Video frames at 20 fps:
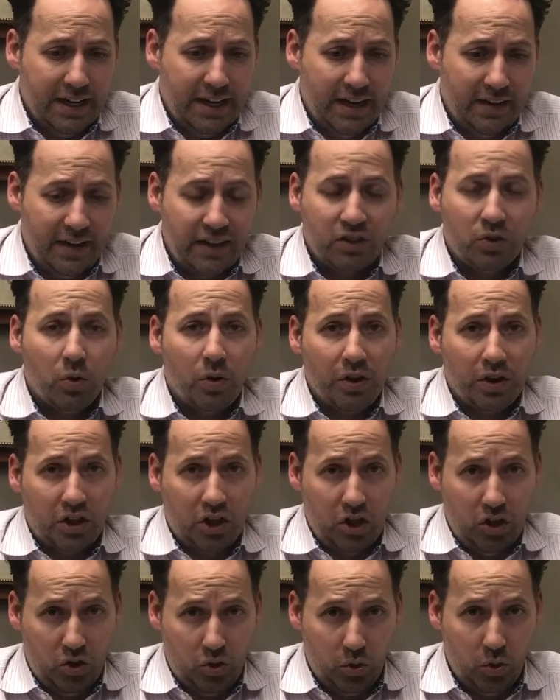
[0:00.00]
and that's going to
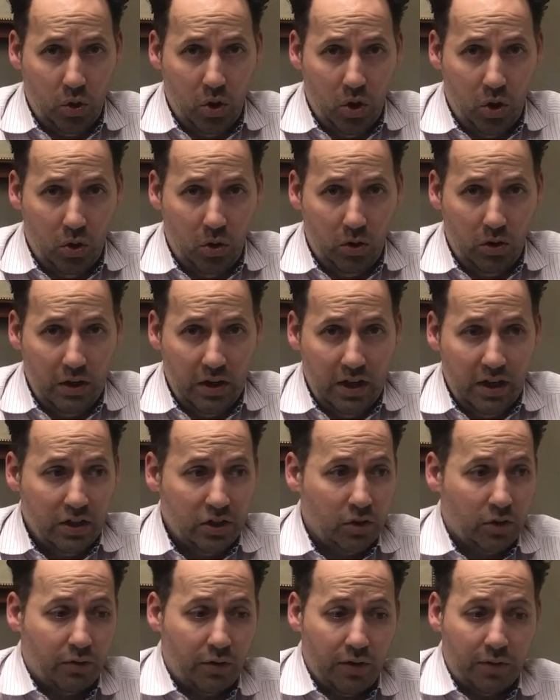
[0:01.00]
control.
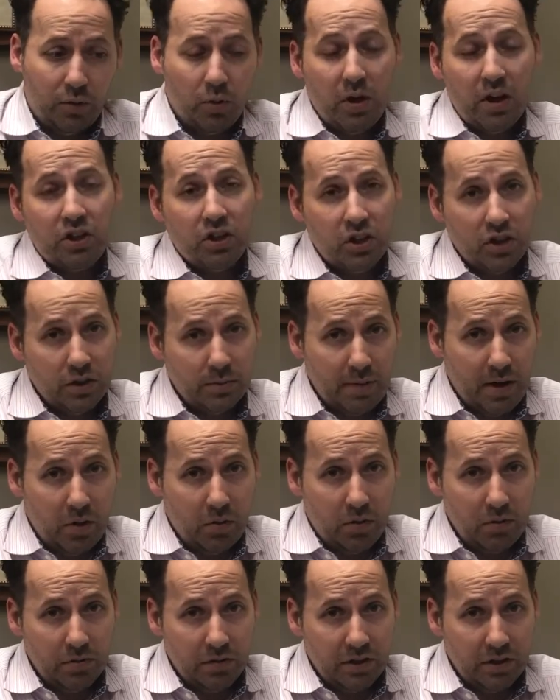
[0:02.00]
So if we have questions about
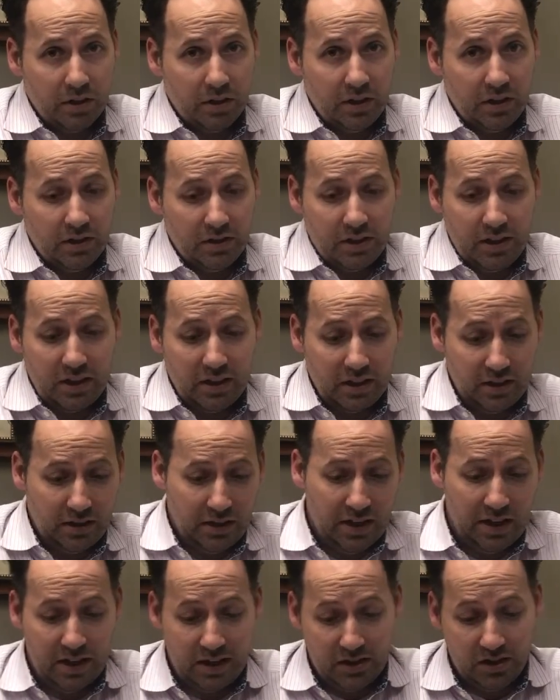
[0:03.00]
what was in the listing
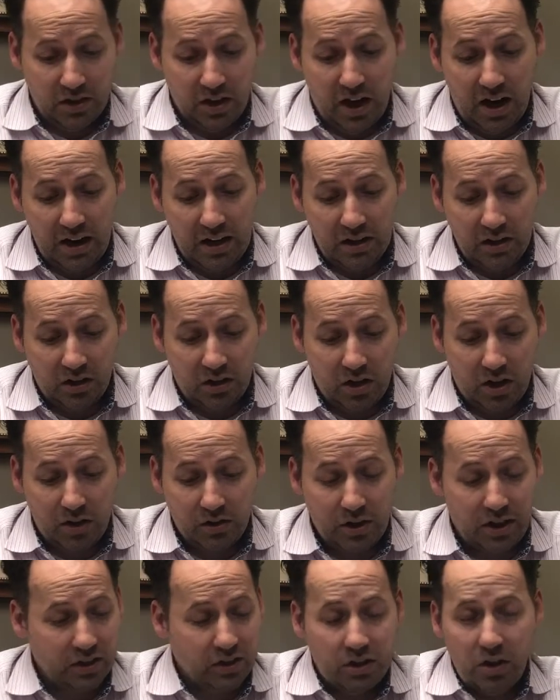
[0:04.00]
and it's not in the
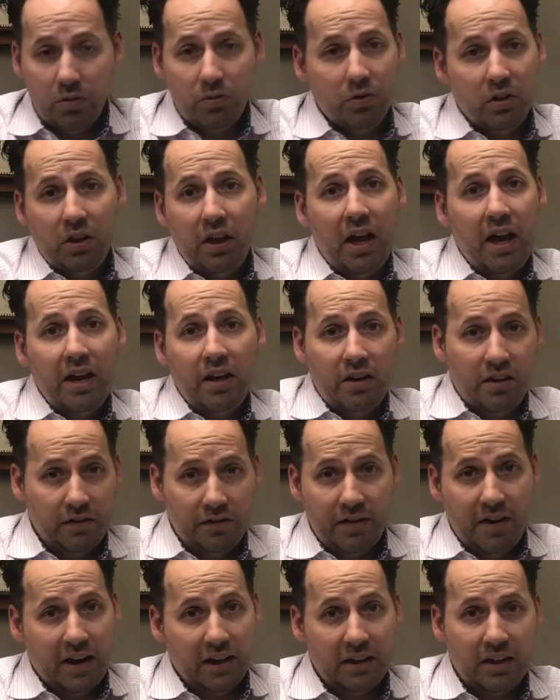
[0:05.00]
contract, don't rely on the
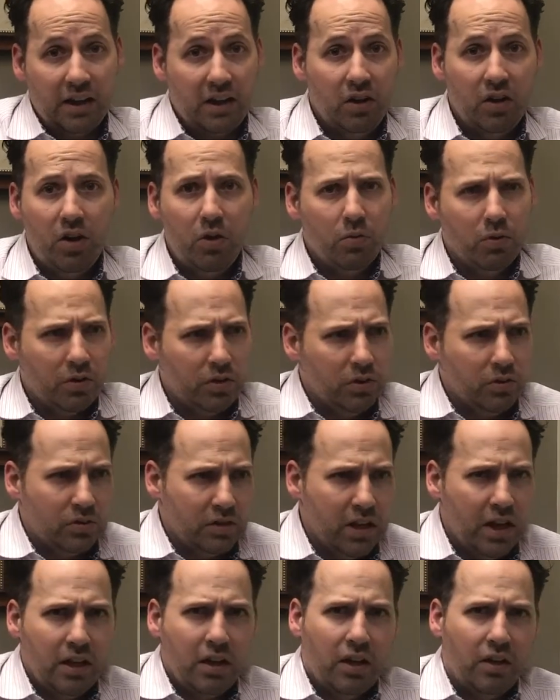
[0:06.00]
fact that, oh, well, you
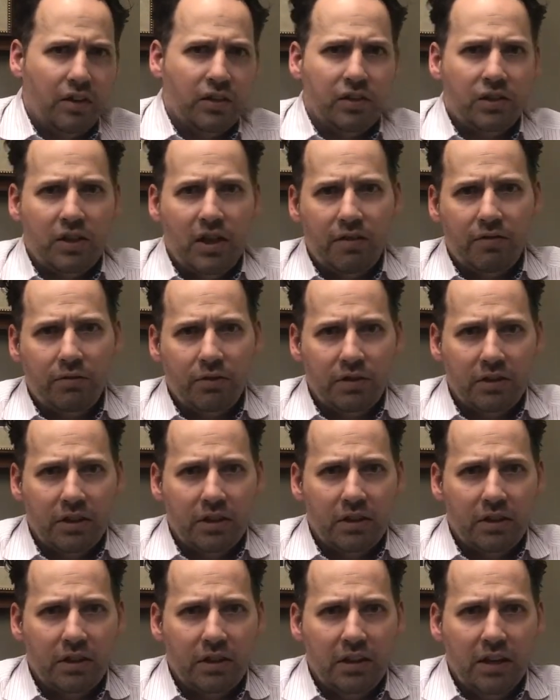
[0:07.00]
said all this stuff was
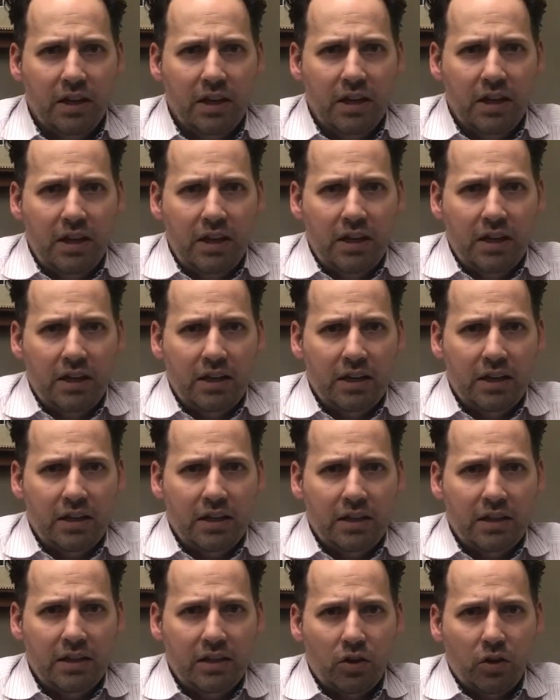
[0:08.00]
in the
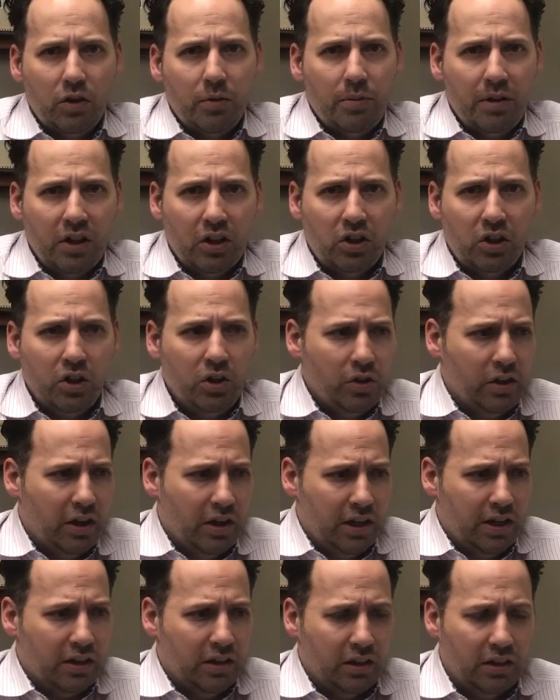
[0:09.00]
going to be
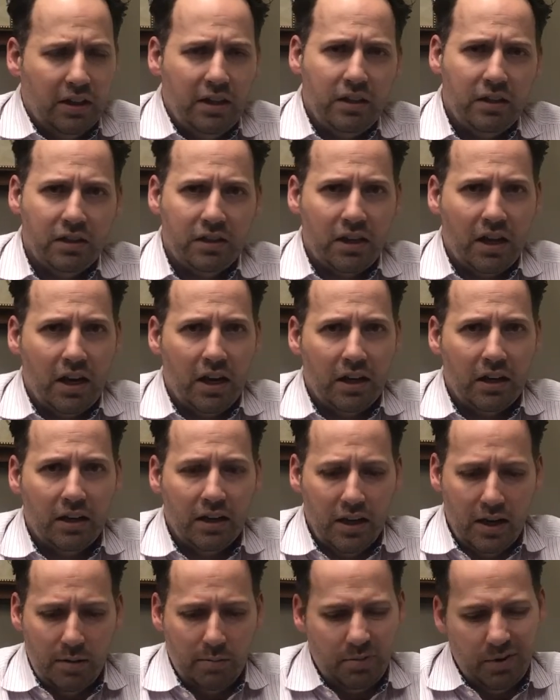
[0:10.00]
included in the listing,
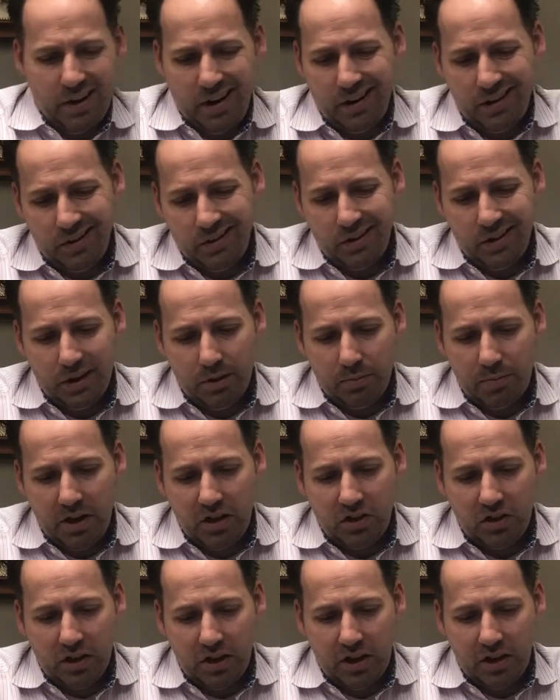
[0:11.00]
but I know you didn't
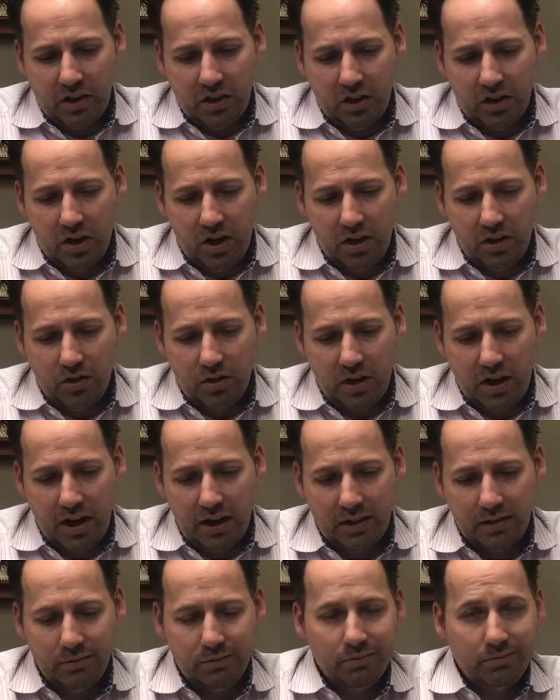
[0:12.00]
mention it in the
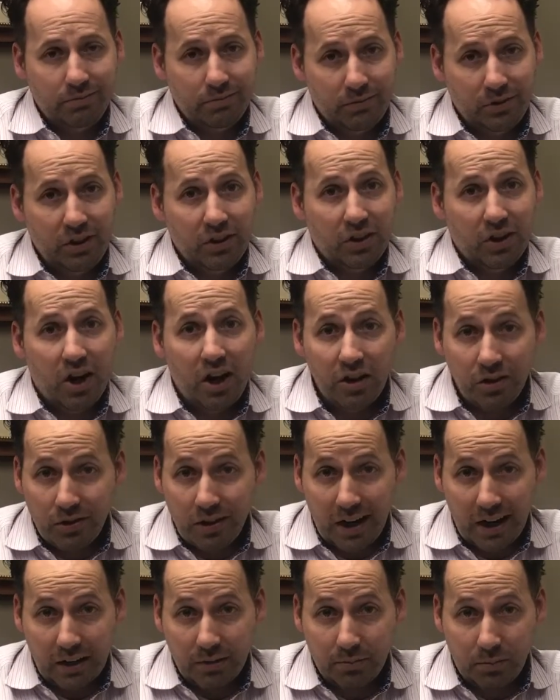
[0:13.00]
contract. Well, the
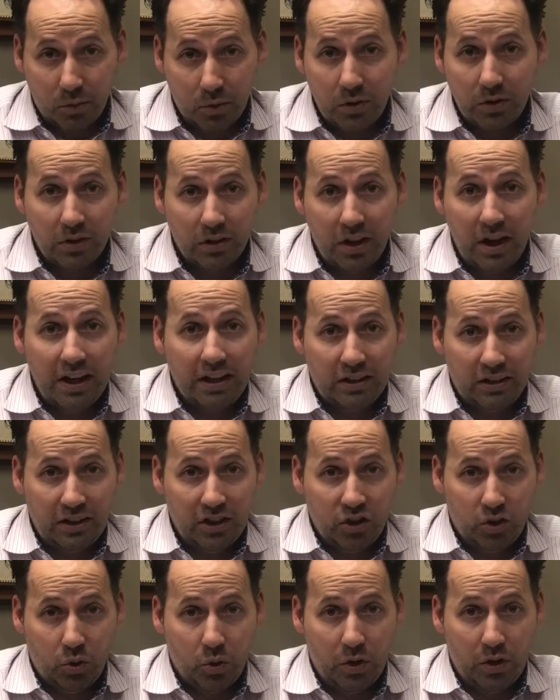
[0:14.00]
contract more than likely
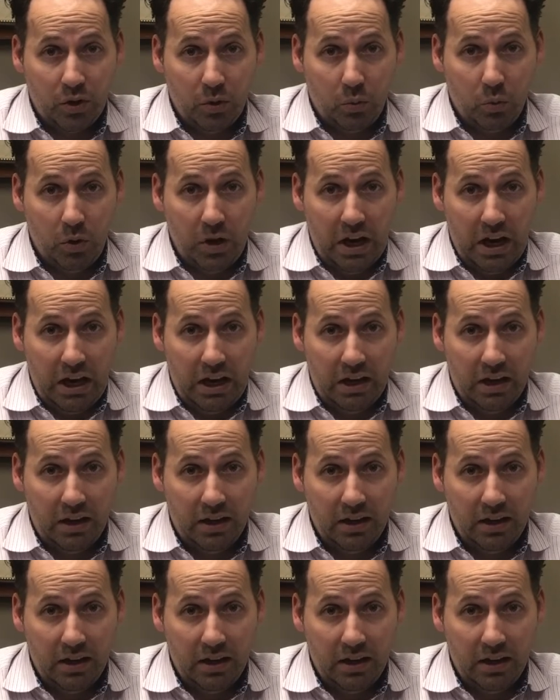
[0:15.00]
is going to win.